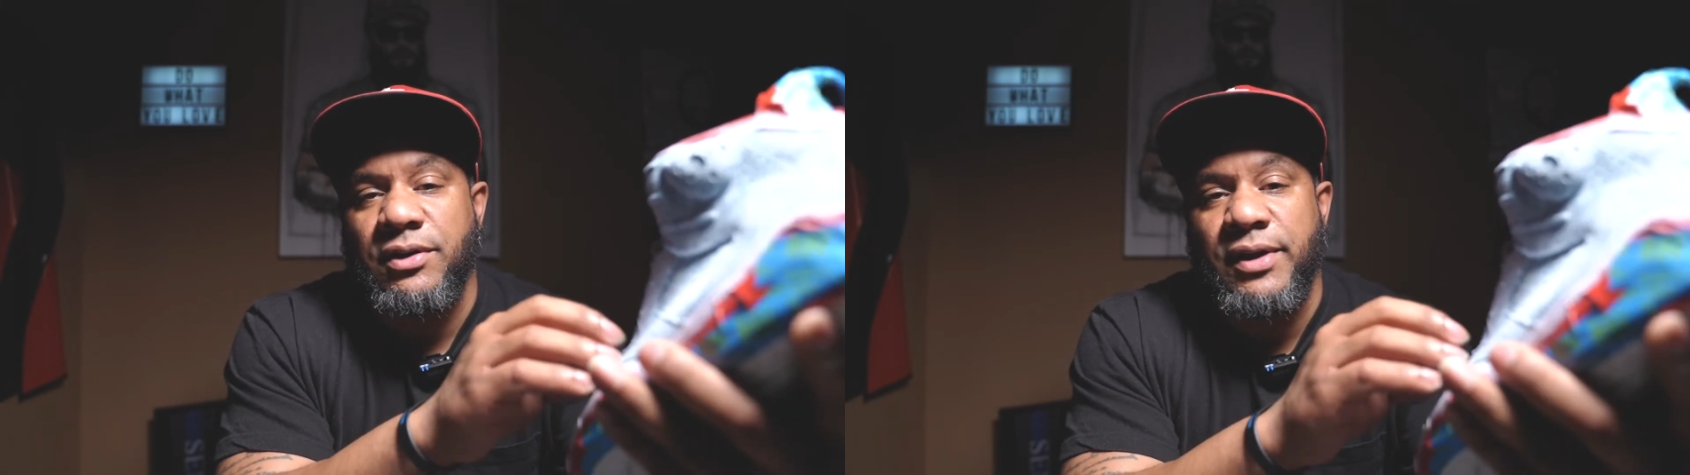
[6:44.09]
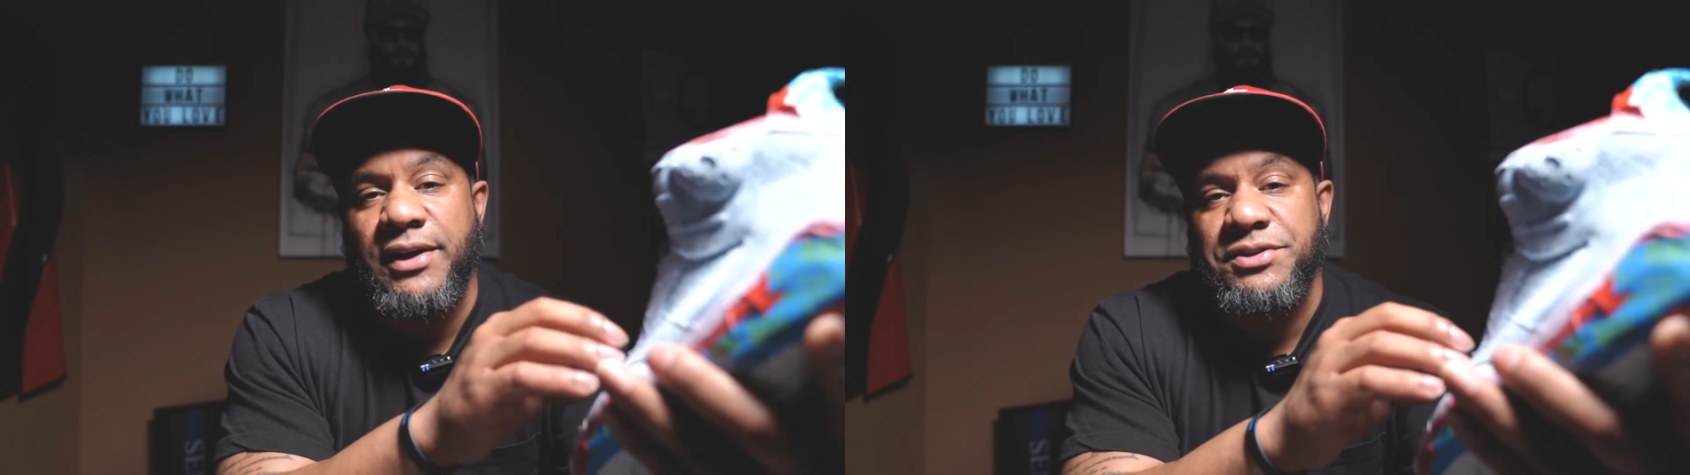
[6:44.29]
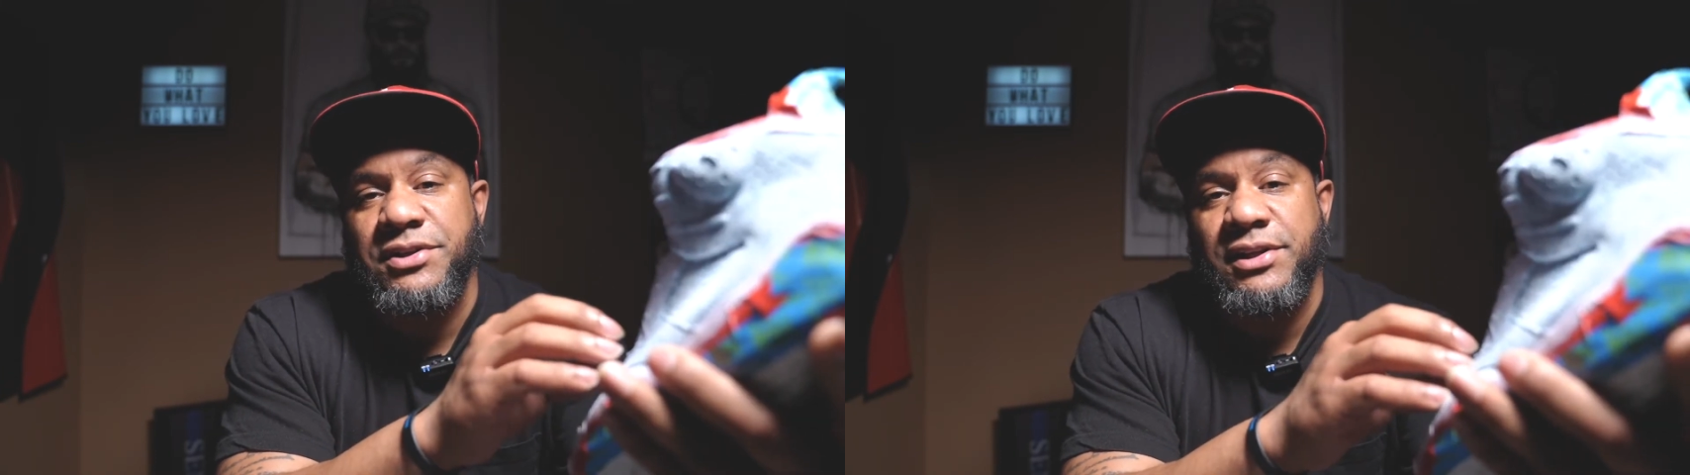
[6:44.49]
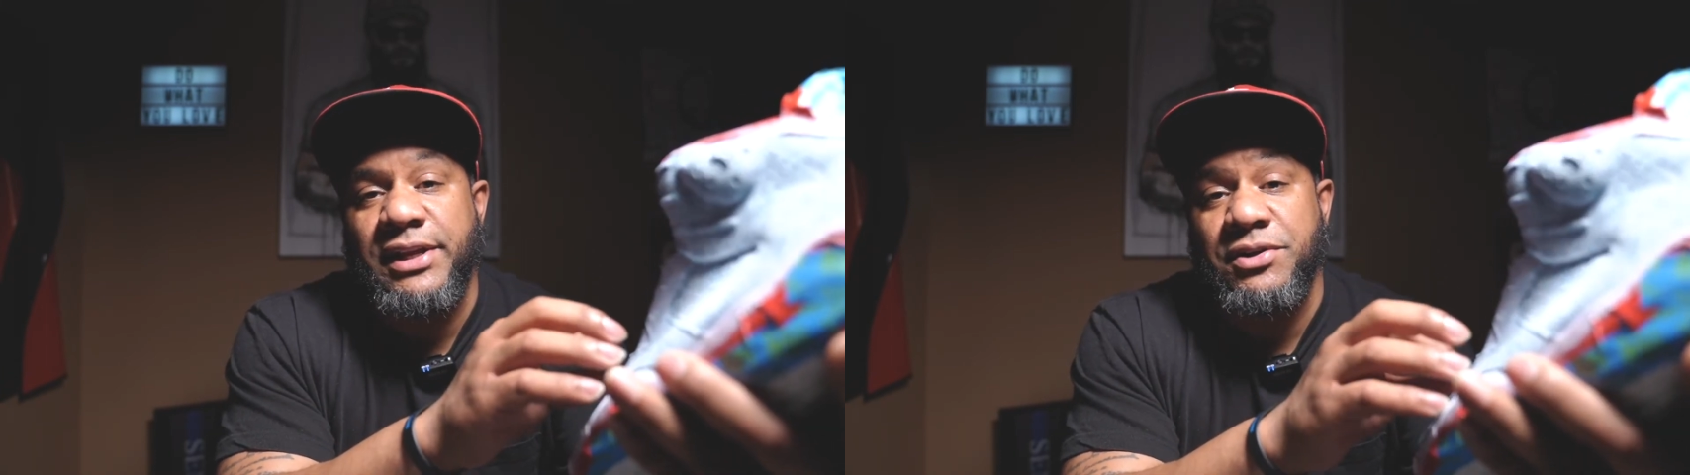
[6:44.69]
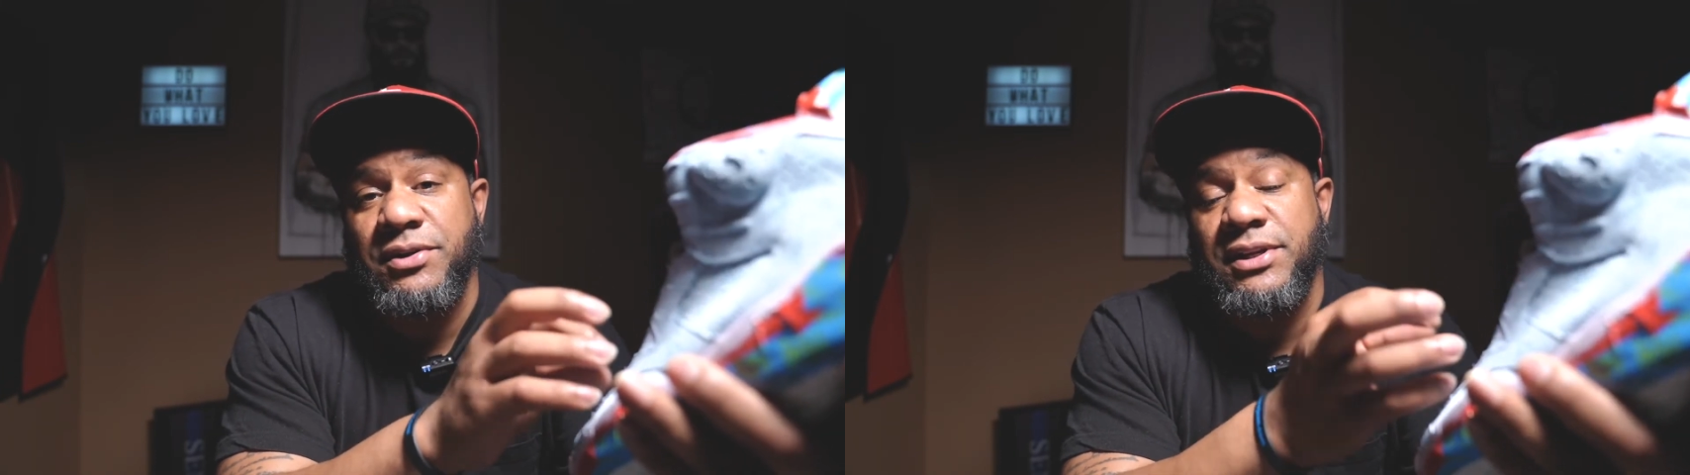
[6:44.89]
It'll actually look
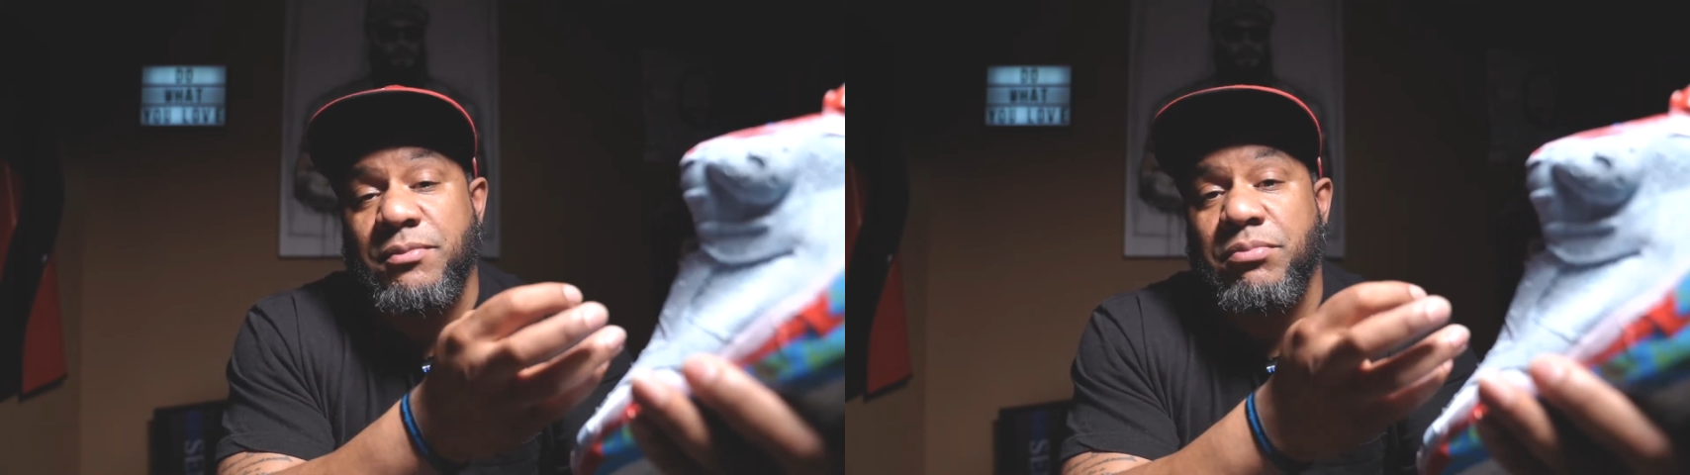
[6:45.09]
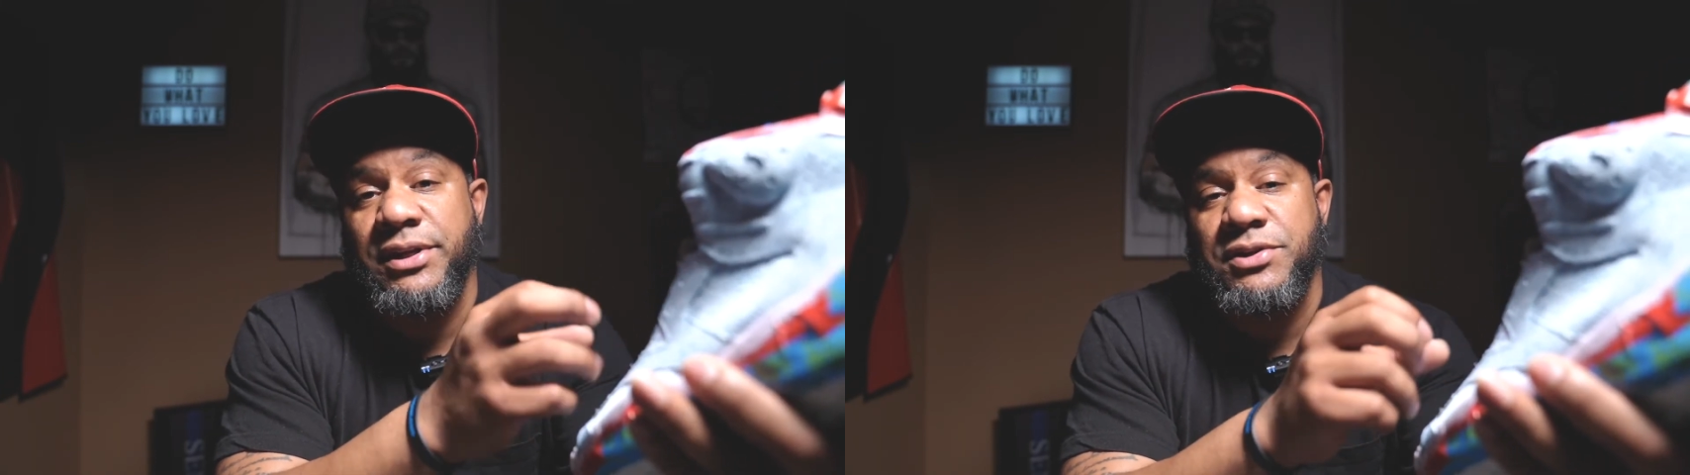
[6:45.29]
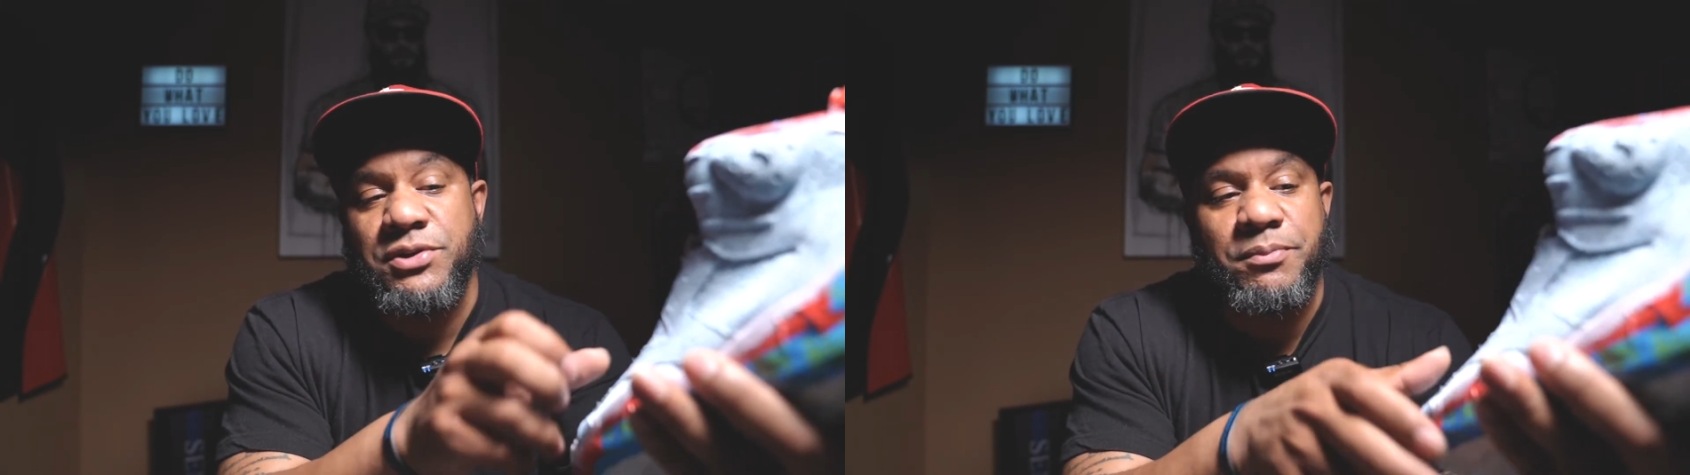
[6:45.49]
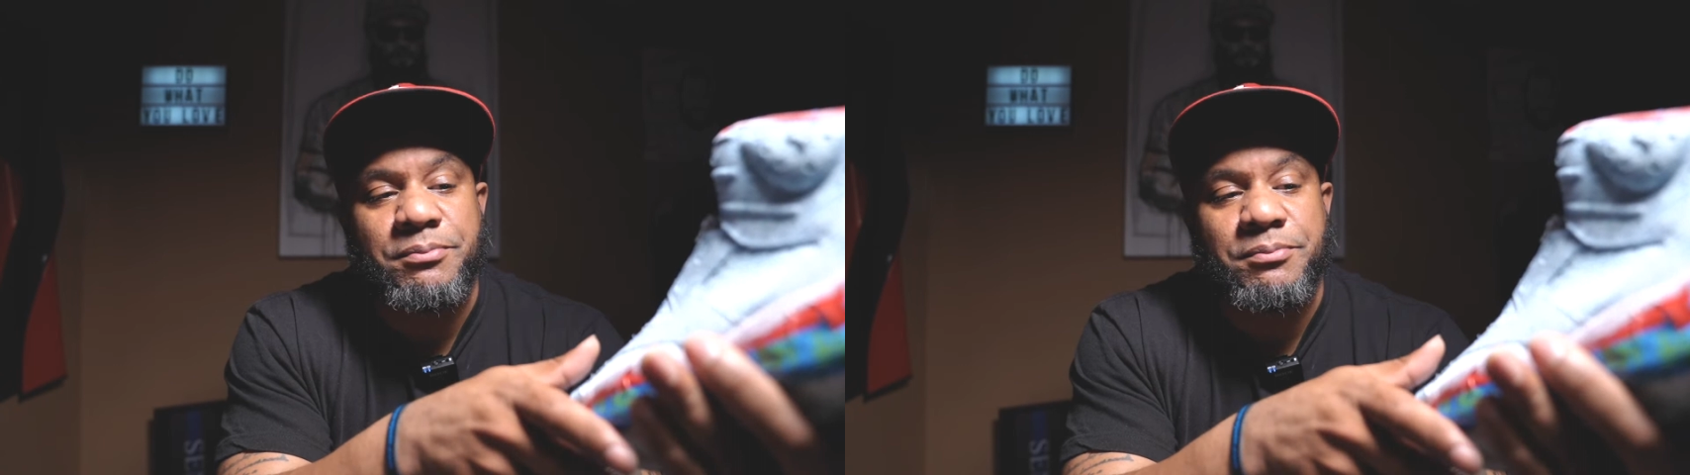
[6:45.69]
like you did bleach them.